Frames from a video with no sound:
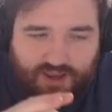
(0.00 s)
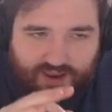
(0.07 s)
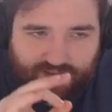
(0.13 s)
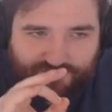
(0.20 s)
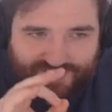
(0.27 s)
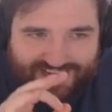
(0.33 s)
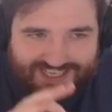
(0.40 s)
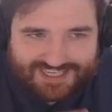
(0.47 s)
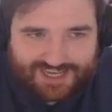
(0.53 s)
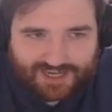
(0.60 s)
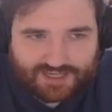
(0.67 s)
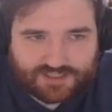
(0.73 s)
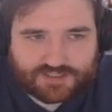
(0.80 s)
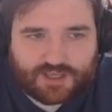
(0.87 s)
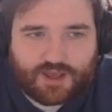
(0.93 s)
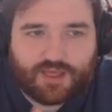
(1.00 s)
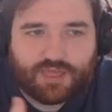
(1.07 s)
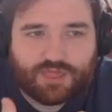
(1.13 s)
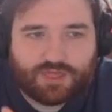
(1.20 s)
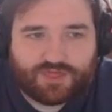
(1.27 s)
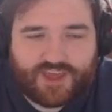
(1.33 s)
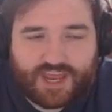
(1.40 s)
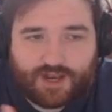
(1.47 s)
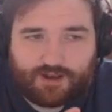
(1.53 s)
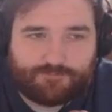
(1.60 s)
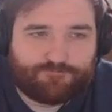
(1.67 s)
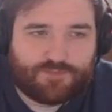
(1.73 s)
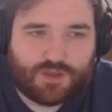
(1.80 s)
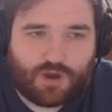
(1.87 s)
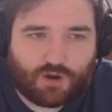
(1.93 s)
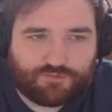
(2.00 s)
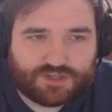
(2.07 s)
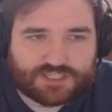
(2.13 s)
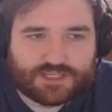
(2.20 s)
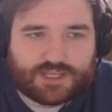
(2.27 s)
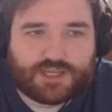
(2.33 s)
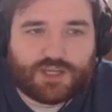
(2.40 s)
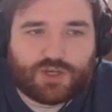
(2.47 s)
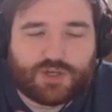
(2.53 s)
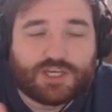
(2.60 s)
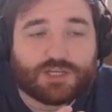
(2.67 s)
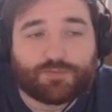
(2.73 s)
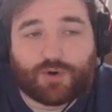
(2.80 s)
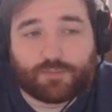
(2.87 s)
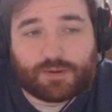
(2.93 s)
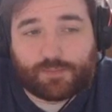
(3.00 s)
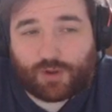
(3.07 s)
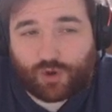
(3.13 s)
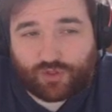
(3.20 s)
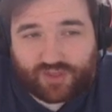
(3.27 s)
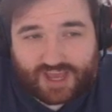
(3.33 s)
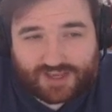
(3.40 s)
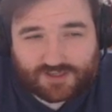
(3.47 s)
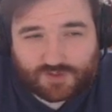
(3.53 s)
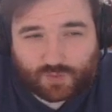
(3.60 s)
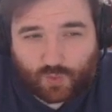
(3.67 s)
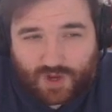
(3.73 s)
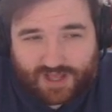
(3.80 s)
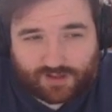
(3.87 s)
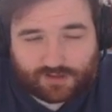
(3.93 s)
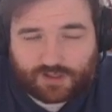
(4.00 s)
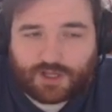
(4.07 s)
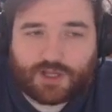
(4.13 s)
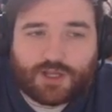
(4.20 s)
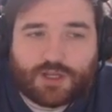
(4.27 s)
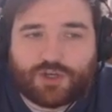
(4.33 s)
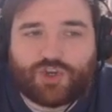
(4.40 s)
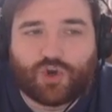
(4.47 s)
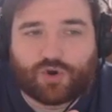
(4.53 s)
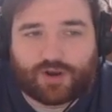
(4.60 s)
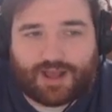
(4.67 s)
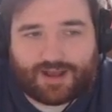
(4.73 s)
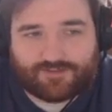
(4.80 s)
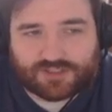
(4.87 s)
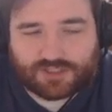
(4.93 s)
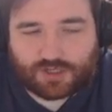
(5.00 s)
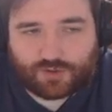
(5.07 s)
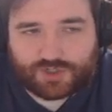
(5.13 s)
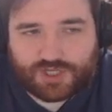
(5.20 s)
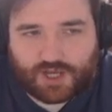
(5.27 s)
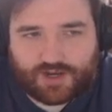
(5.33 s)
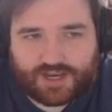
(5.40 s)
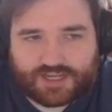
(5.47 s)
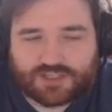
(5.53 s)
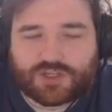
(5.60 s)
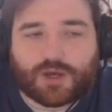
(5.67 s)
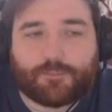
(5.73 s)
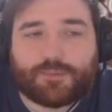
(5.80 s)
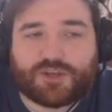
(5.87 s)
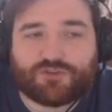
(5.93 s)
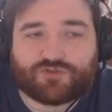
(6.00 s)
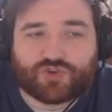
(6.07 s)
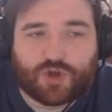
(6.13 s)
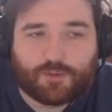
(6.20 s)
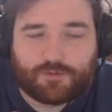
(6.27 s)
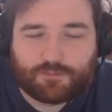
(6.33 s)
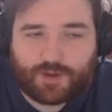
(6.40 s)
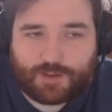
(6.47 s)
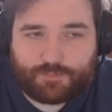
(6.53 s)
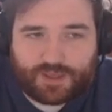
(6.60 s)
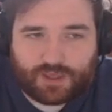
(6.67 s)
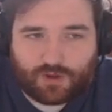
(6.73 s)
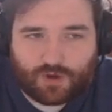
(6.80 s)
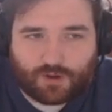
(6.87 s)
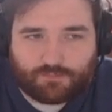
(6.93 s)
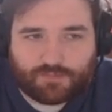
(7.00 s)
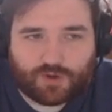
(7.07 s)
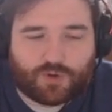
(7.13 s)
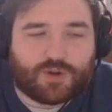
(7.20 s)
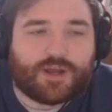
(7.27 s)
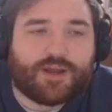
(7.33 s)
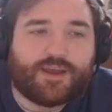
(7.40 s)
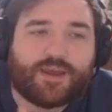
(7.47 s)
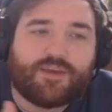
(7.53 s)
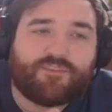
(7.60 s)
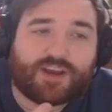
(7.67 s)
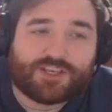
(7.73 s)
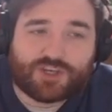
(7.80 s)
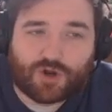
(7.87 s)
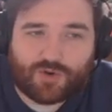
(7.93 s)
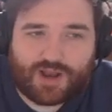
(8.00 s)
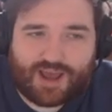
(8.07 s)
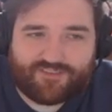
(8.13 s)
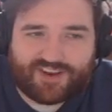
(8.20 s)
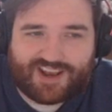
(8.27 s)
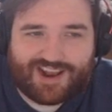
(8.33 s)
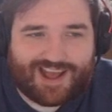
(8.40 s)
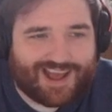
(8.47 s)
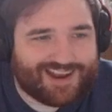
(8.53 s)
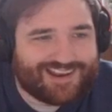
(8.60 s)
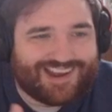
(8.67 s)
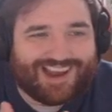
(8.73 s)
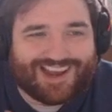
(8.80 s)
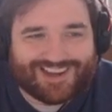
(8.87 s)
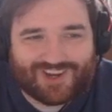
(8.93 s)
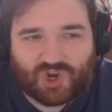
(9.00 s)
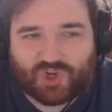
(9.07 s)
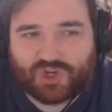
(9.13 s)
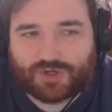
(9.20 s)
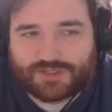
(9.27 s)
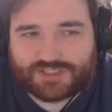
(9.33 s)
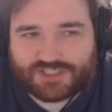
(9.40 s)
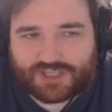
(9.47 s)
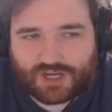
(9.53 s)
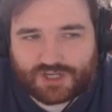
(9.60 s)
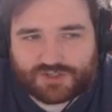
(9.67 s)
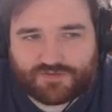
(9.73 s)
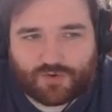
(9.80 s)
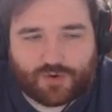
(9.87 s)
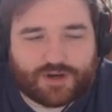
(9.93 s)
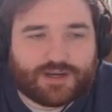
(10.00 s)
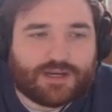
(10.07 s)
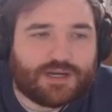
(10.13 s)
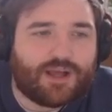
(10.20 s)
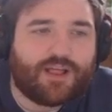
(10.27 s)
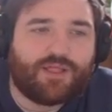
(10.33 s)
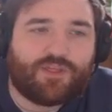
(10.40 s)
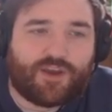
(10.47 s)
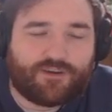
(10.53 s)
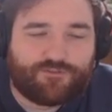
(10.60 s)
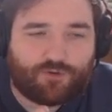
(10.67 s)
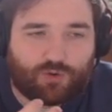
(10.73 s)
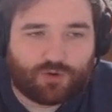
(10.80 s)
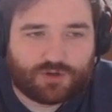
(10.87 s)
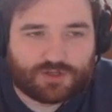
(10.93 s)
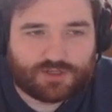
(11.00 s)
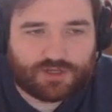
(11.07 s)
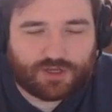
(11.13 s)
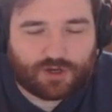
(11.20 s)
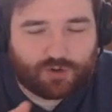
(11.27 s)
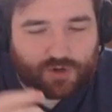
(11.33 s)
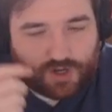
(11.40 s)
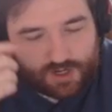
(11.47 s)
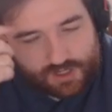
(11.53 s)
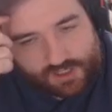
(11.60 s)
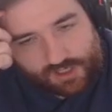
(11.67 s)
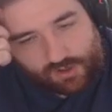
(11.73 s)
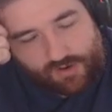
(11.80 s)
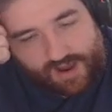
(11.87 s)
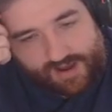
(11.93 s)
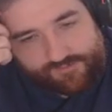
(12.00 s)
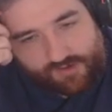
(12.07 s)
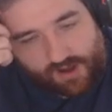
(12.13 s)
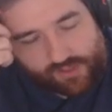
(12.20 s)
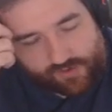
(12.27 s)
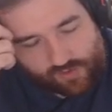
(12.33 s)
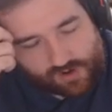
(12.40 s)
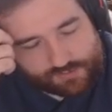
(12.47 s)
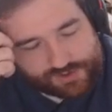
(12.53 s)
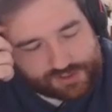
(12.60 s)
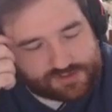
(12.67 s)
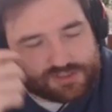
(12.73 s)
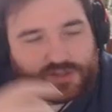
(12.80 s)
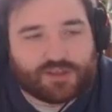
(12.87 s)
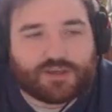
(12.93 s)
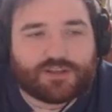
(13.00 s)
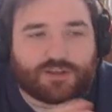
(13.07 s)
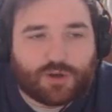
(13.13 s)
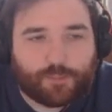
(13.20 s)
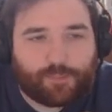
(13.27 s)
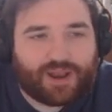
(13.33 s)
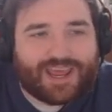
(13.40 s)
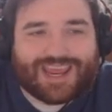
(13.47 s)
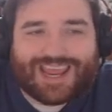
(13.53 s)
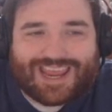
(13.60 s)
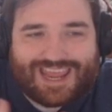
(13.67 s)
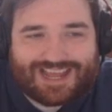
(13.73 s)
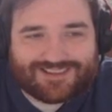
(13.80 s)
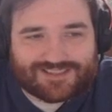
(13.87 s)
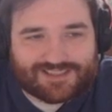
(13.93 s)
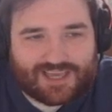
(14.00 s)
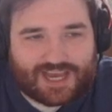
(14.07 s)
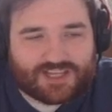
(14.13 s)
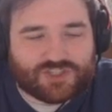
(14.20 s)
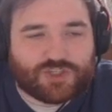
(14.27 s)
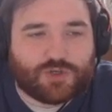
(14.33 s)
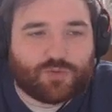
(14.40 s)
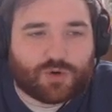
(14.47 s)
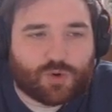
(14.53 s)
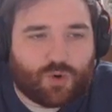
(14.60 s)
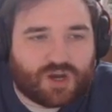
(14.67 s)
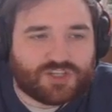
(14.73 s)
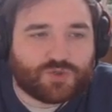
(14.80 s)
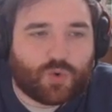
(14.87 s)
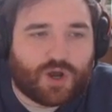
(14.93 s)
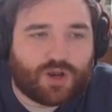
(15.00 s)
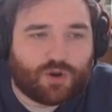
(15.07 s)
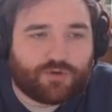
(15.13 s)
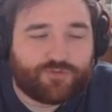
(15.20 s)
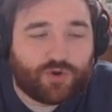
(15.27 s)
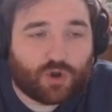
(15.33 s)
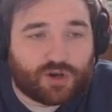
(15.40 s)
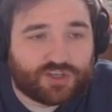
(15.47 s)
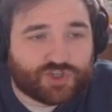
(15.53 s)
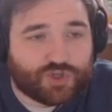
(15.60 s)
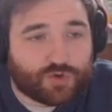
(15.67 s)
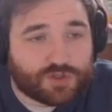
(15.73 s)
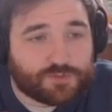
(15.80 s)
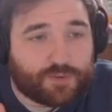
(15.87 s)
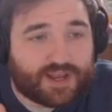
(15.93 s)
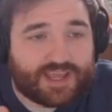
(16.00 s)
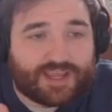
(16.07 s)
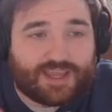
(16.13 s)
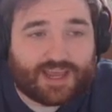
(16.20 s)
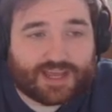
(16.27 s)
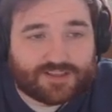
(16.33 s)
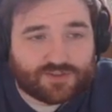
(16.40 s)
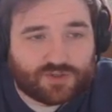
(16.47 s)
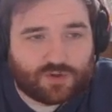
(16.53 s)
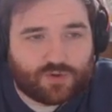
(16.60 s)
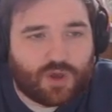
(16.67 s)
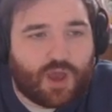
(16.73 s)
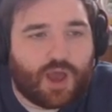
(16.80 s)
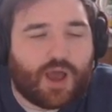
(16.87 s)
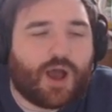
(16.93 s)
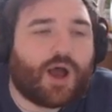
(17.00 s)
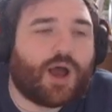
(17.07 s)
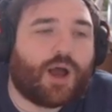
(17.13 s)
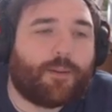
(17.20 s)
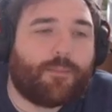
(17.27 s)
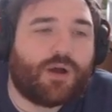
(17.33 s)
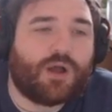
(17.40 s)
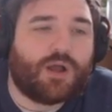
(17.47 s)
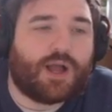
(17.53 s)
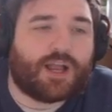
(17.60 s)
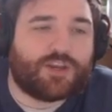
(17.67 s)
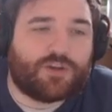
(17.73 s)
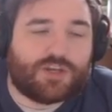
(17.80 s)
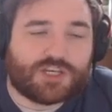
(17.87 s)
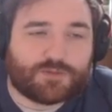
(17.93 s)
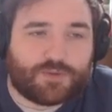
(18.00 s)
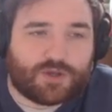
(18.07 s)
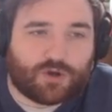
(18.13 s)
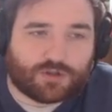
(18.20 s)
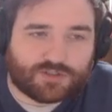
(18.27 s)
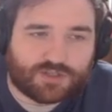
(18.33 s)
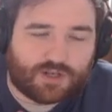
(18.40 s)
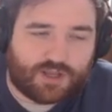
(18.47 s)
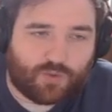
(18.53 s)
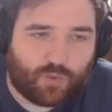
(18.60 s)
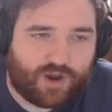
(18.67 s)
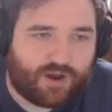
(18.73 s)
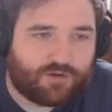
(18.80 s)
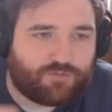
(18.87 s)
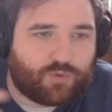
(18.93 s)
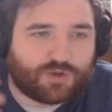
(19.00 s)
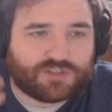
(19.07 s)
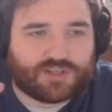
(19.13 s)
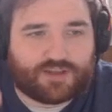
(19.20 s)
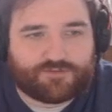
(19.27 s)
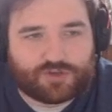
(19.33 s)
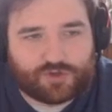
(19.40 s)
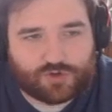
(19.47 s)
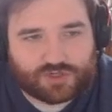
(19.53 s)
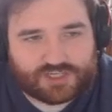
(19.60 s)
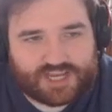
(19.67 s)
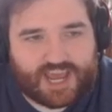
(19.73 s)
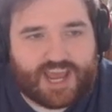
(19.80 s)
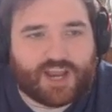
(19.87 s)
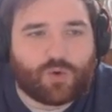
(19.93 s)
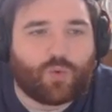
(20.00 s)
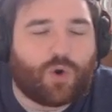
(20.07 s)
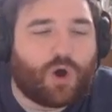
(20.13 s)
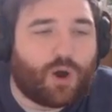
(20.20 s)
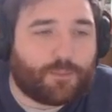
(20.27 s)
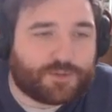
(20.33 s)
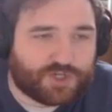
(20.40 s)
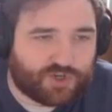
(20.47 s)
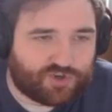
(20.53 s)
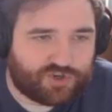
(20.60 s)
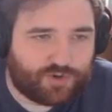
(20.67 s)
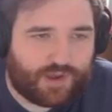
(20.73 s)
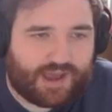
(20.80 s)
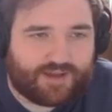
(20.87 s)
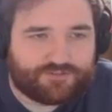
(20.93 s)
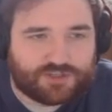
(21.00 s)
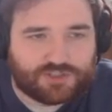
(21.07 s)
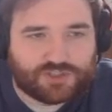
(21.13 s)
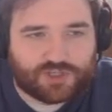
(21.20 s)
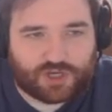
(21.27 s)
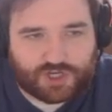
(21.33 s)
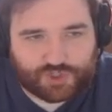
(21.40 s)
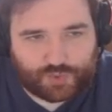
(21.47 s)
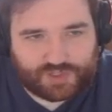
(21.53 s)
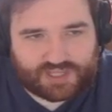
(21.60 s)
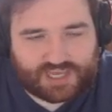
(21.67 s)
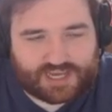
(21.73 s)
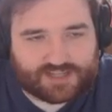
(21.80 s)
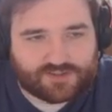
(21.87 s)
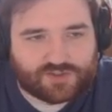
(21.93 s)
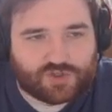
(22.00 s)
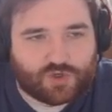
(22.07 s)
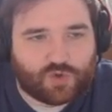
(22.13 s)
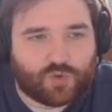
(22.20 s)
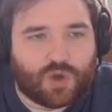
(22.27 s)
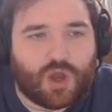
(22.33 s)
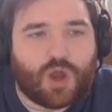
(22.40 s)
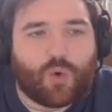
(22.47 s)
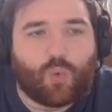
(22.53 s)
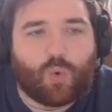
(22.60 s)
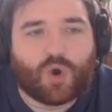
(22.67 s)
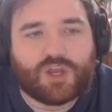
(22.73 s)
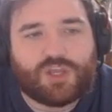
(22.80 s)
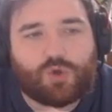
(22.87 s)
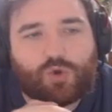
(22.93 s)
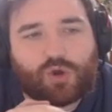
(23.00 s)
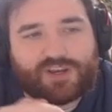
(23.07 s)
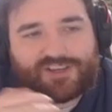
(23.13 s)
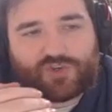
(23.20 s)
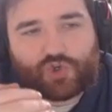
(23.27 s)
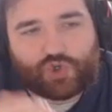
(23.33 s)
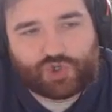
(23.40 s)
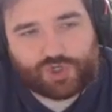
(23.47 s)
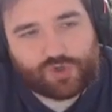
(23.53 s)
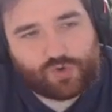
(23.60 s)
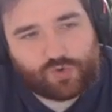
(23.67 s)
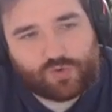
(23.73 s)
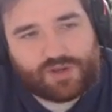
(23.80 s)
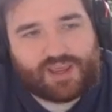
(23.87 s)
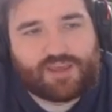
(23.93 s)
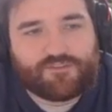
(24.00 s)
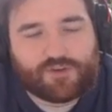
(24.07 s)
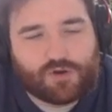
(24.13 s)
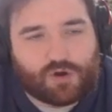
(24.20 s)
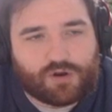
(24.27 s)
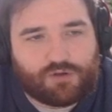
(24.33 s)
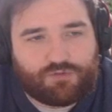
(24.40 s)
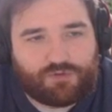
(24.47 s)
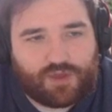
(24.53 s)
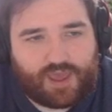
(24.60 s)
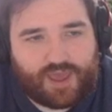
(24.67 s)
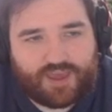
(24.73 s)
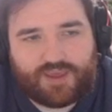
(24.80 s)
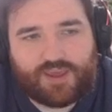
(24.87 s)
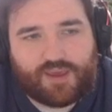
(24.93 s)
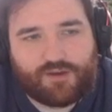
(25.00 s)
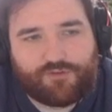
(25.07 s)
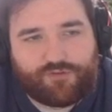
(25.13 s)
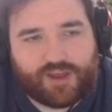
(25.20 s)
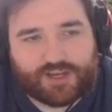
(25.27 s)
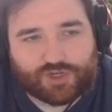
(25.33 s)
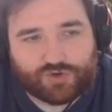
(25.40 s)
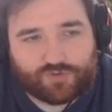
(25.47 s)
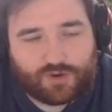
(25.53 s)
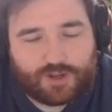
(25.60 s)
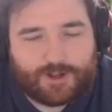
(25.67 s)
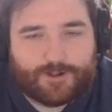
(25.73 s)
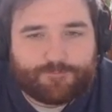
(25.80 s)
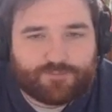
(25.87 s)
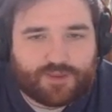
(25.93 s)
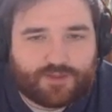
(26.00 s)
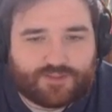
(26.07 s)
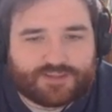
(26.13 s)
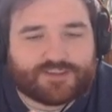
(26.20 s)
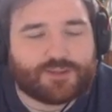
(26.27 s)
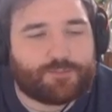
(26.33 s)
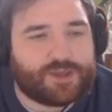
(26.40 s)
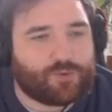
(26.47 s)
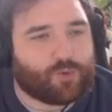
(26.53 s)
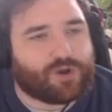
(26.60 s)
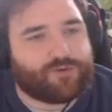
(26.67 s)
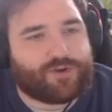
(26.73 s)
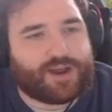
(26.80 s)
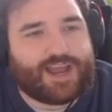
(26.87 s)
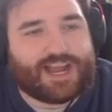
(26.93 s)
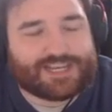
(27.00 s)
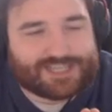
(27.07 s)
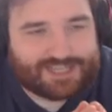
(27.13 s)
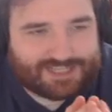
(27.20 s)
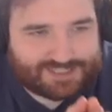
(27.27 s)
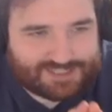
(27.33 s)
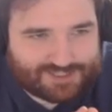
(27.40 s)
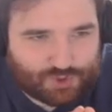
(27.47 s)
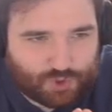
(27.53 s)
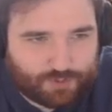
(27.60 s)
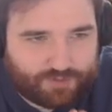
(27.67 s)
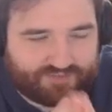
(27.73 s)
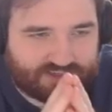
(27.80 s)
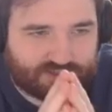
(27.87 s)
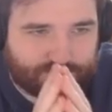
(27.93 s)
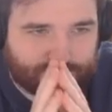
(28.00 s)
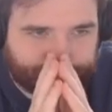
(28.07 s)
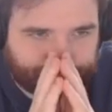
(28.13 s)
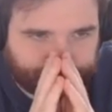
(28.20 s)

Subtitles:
If he does, then obviously you need to probably block that as well. you're going to have a slow turn next turn, but you stopped my big combo. If I don't have it in hand, I can't go and search for it. Therefore, you have other options. So playing against Katsu requires quite a lot of knowledge. So does playing Katsu. And you need to be constantly aware of what's left in your deck, what options you have to search with Katsu, what are you going to do if and on a hit effect. This is a big one, right? Actually, let's talk about this.